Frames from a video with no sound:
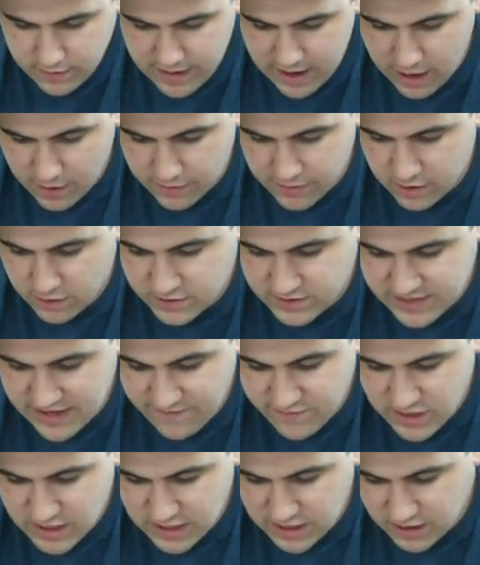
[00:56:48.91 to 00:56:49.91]
now they're
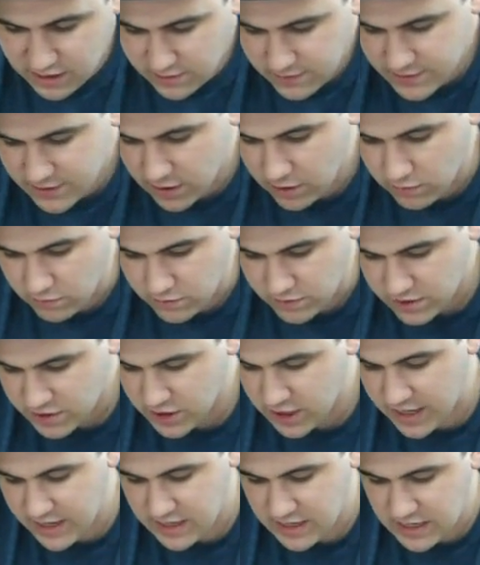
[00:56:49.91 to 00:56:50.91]
70, so
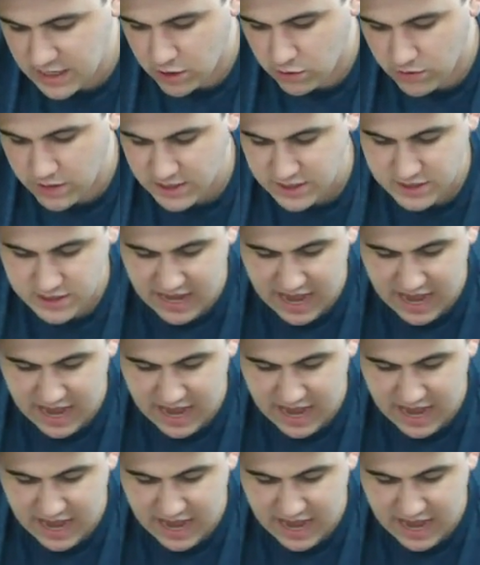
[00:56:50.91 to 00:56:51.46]
slight decrease.